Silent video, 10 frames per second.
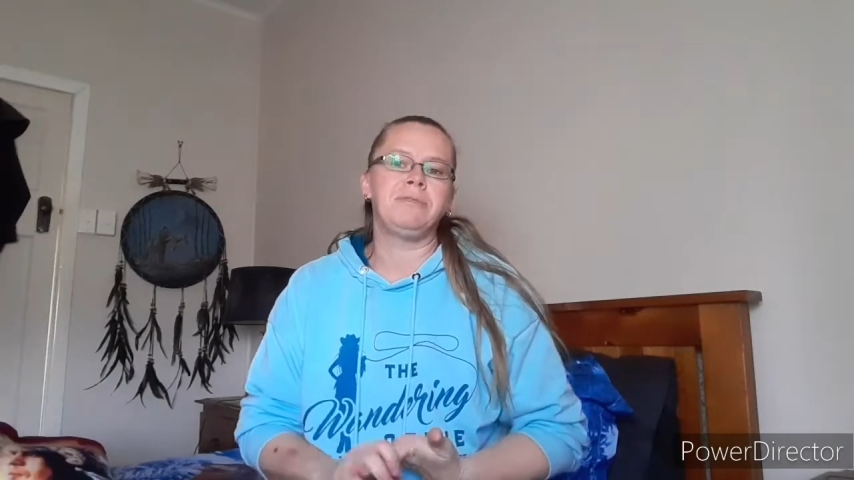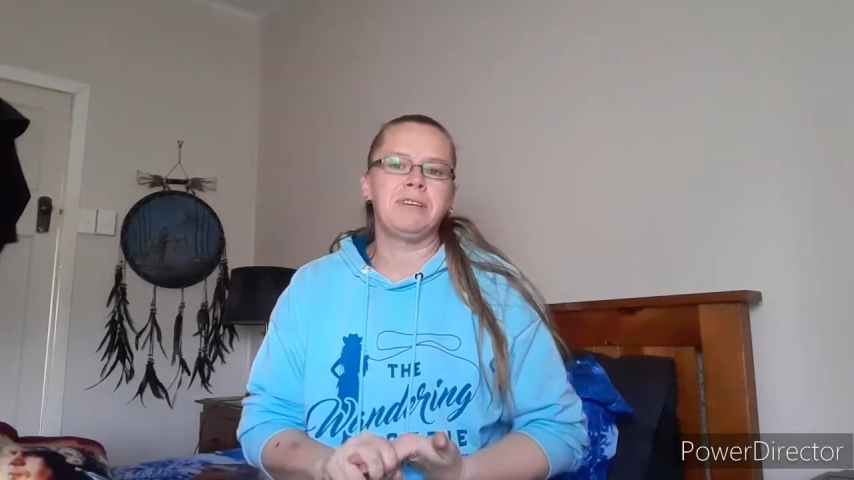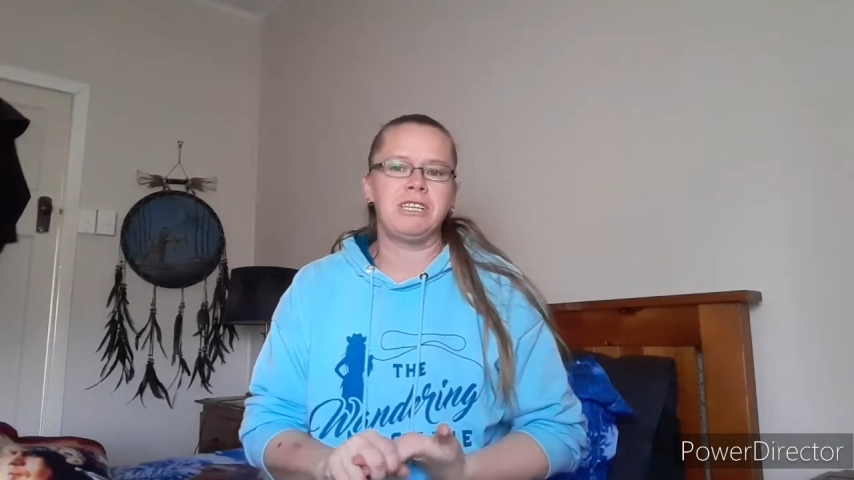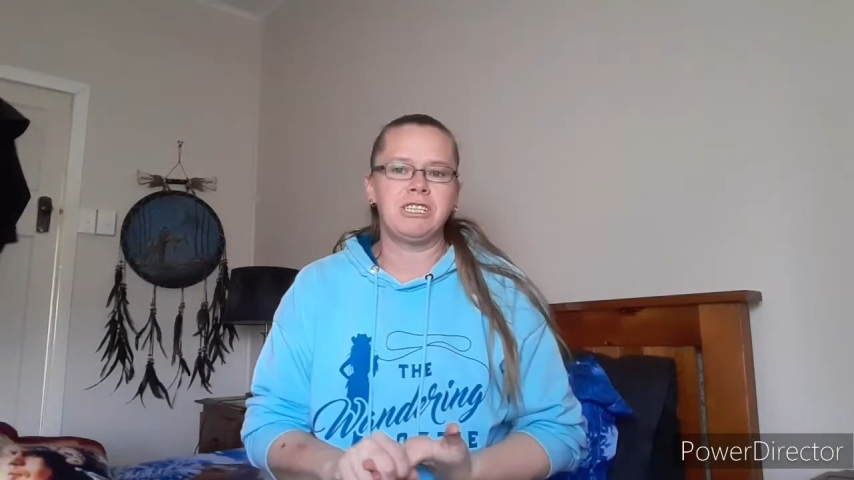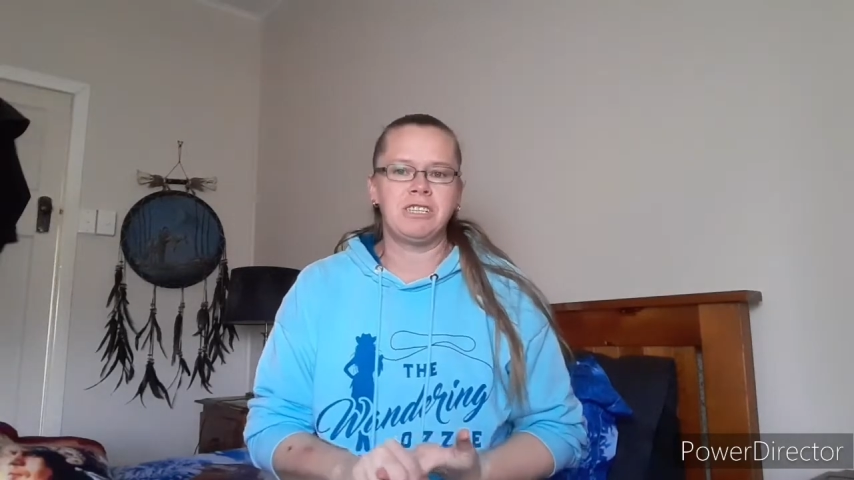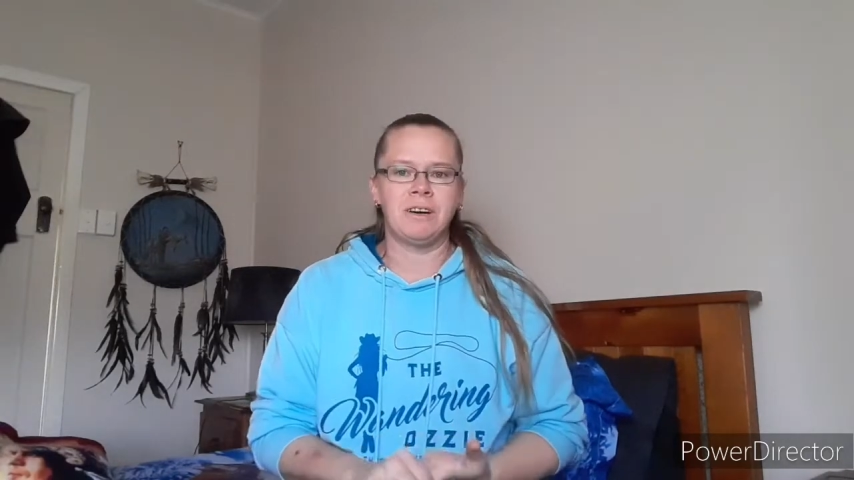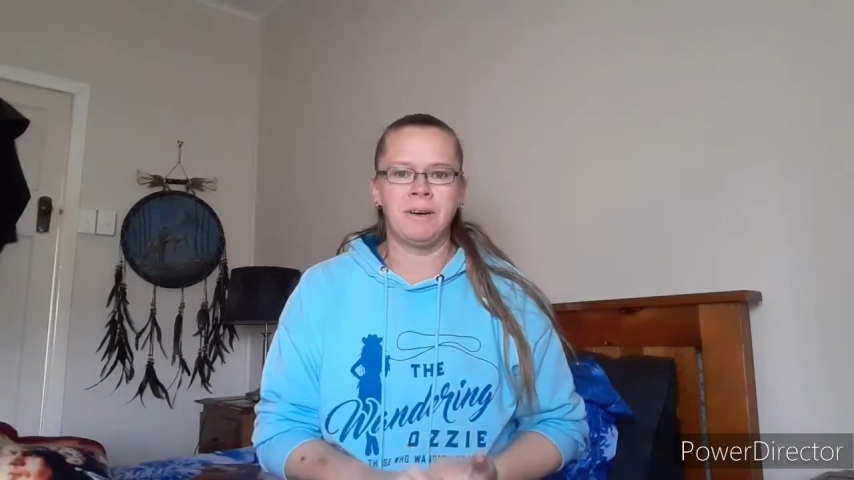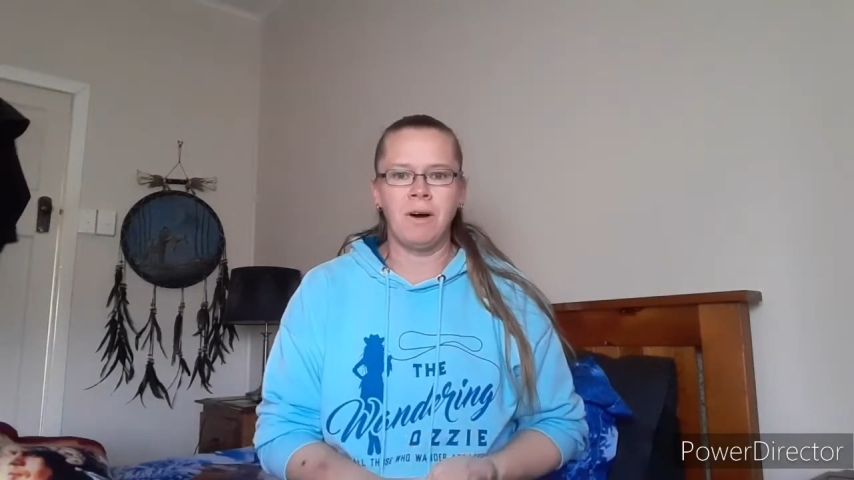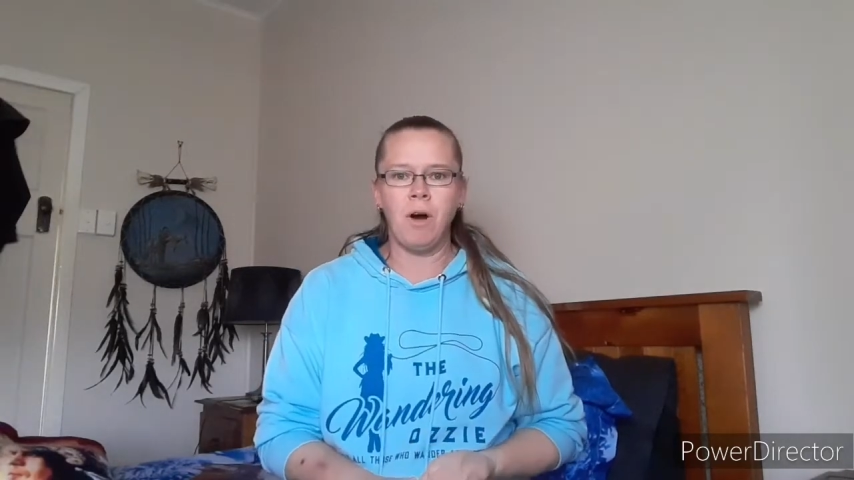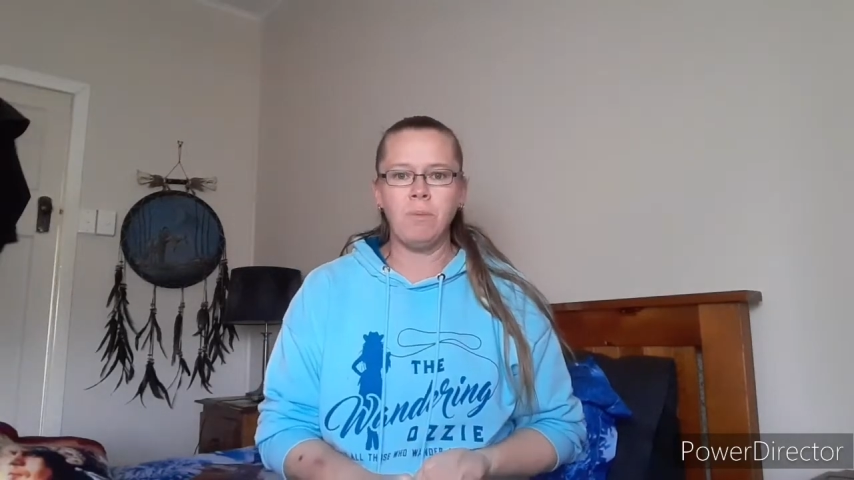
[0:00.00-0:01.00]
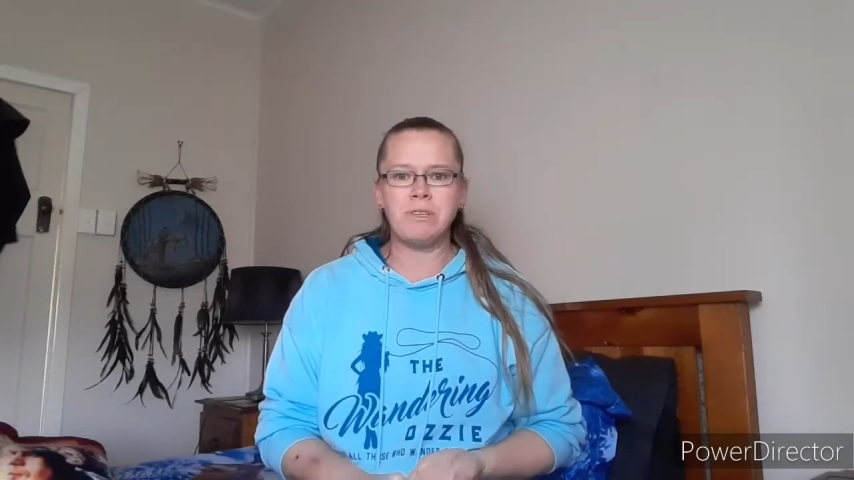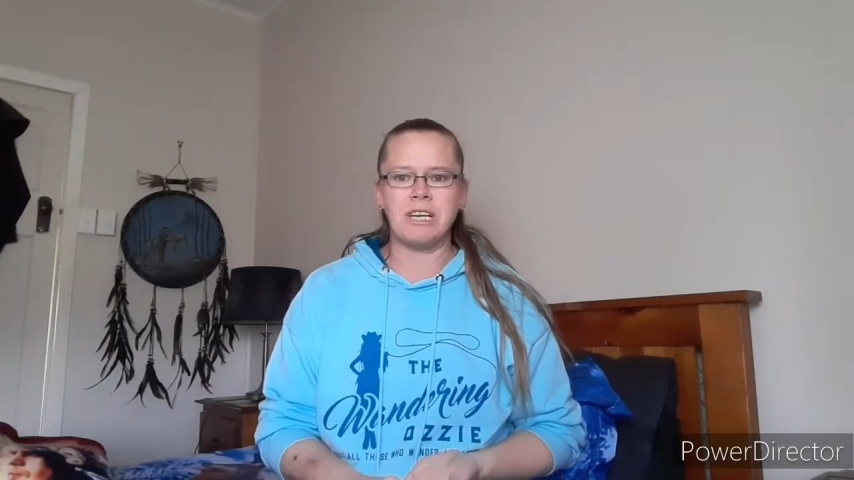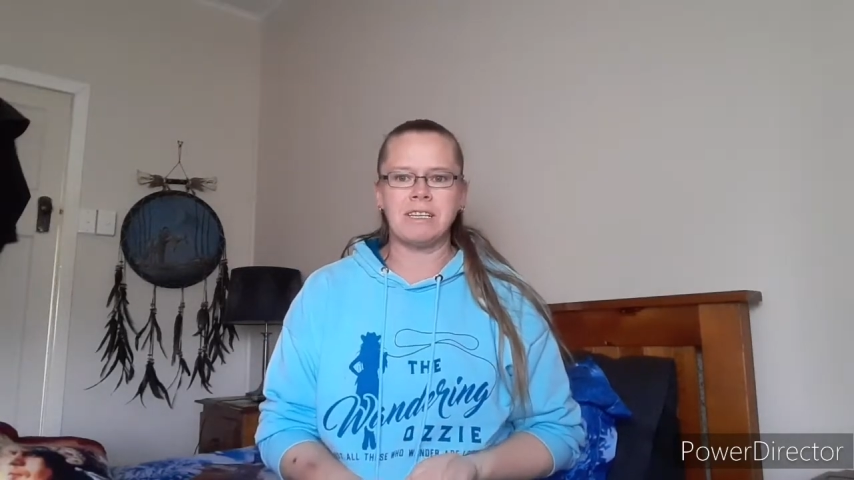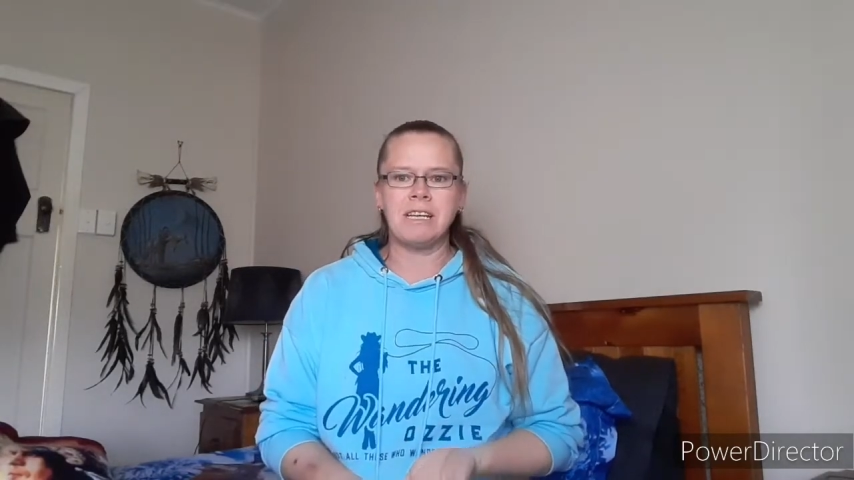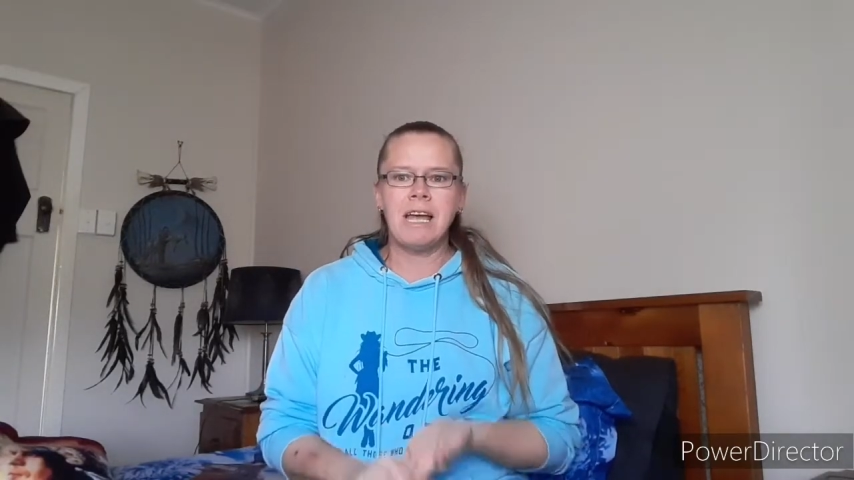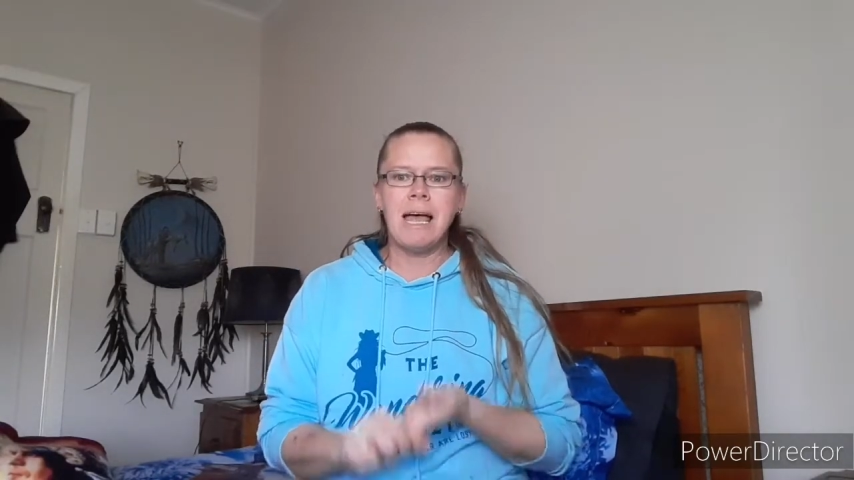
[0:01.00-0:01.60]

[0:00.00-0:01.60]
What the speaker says: finished object.